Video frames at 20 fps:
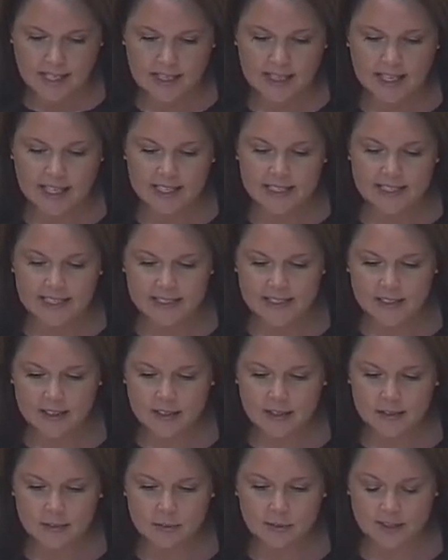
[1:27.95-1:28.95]
This
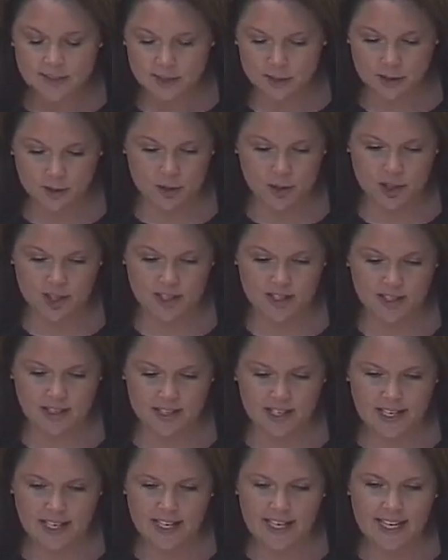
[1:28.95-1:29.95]

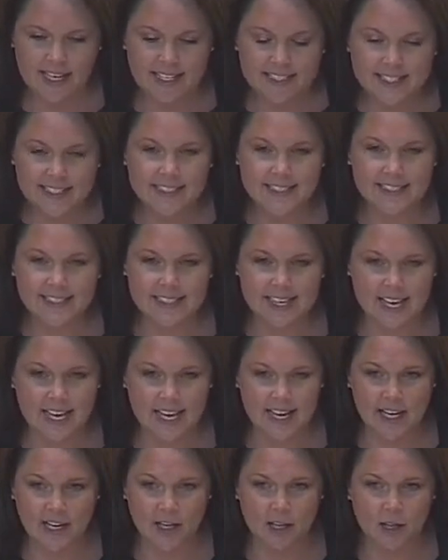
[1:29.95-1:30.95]
resolution isn't
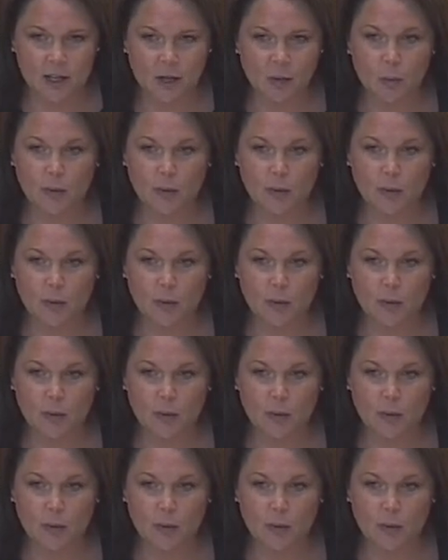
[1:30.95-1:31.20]
saying